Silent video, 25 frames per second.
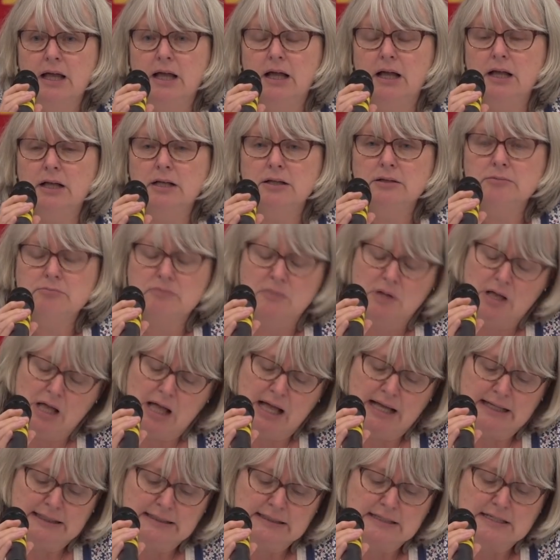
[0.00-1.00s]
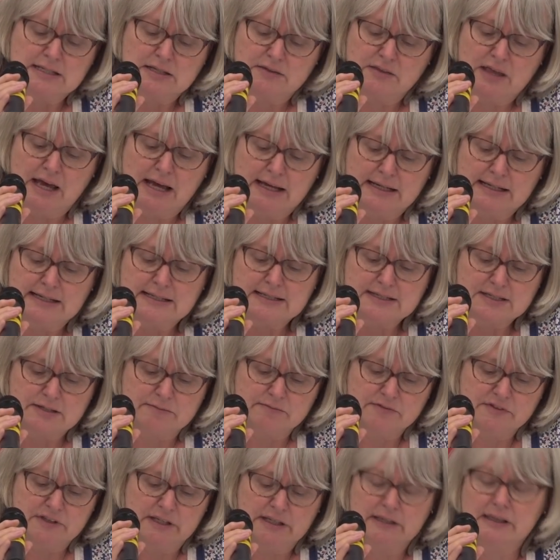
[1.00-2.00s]
And that is
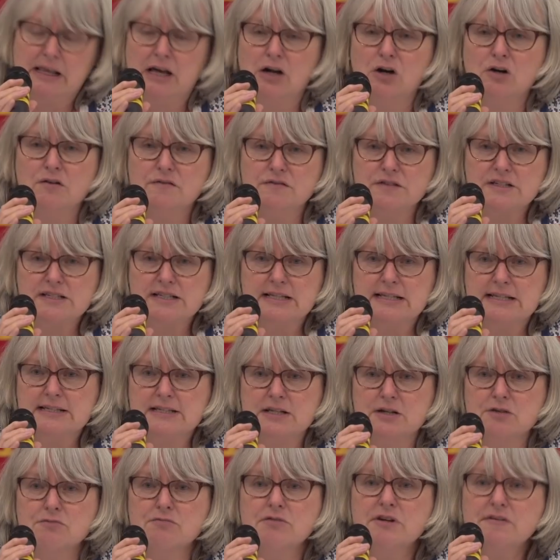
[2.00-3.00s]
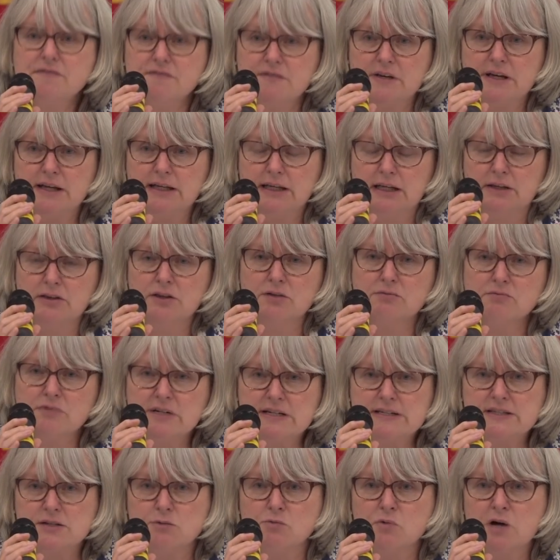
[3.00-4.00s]
something that obviously is horrific, and the
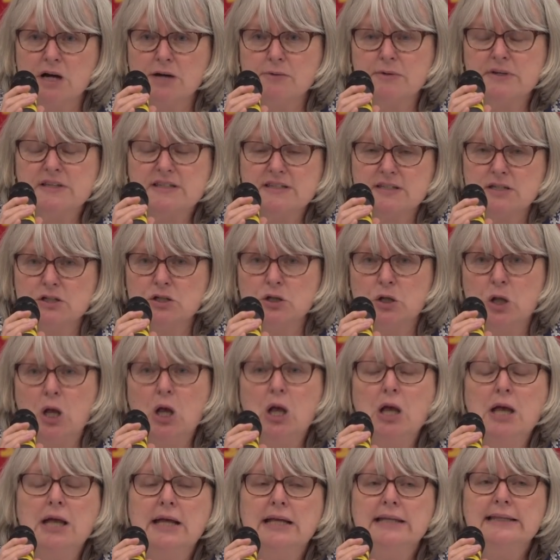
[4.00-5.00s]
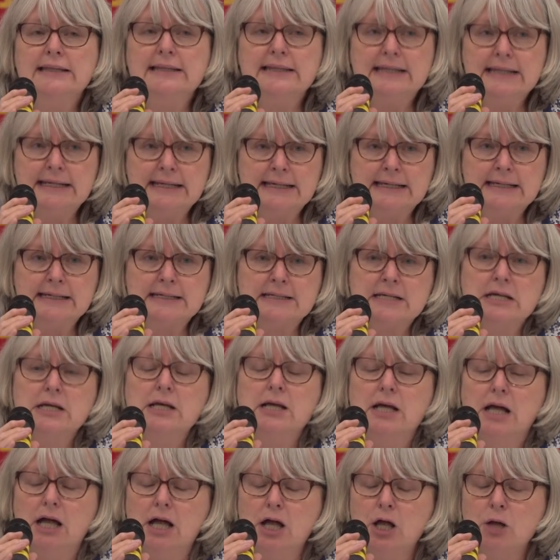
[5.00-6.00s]
reason why we still need
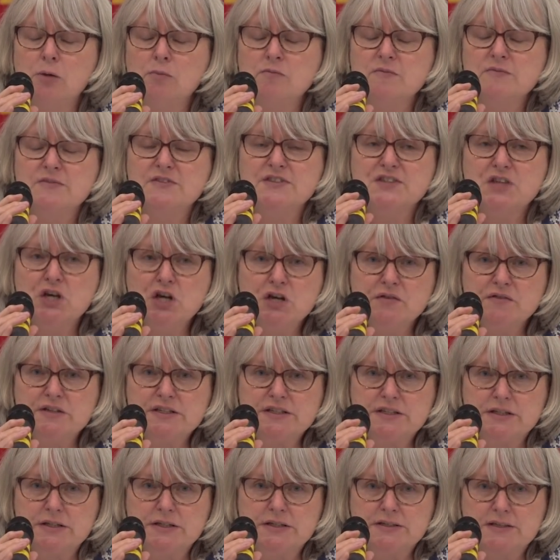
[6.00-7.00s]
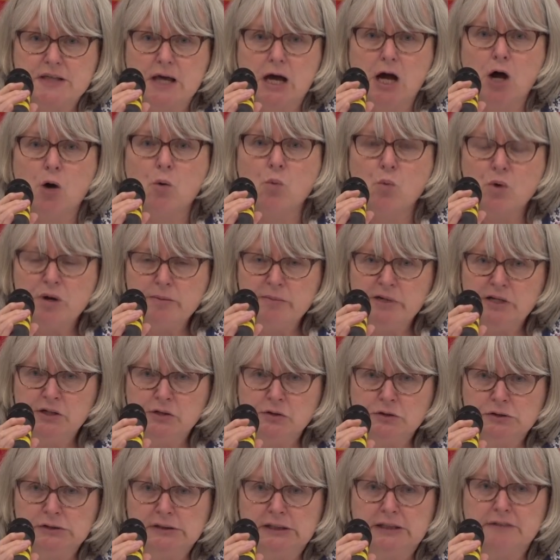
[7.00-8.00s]
services that are
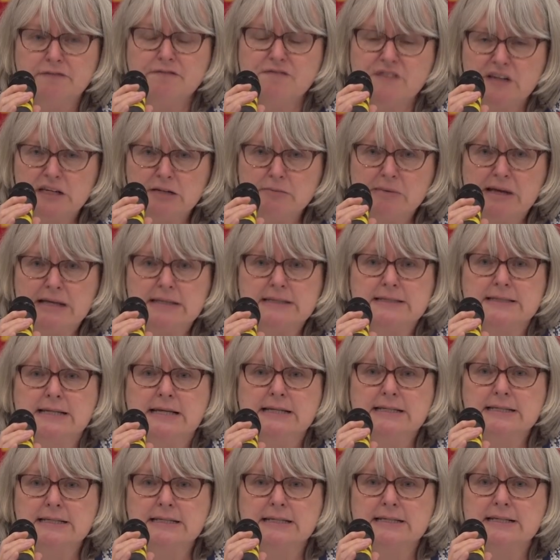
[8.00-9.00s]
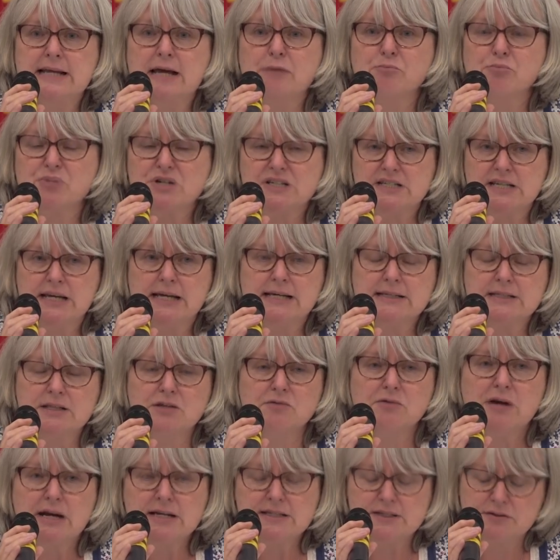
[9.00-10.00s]
women-only, female-centred, and protect
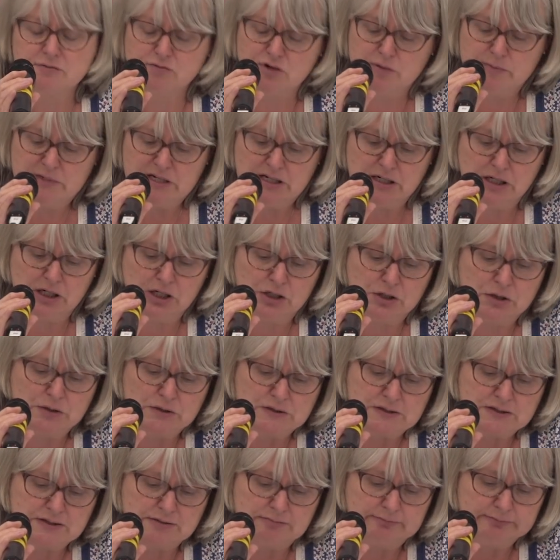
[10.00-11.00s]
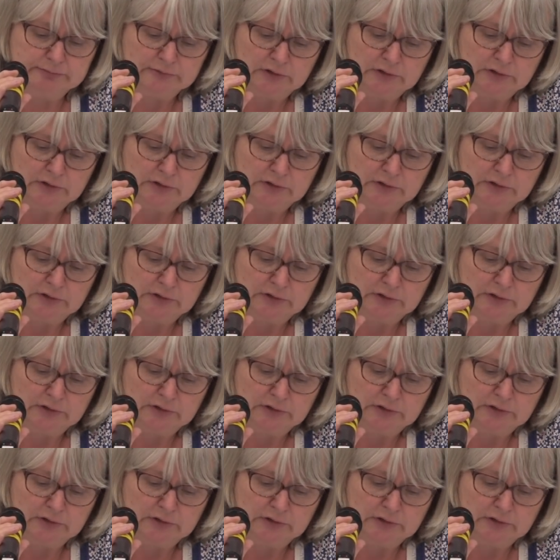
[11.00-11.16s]
the rights of women and girls.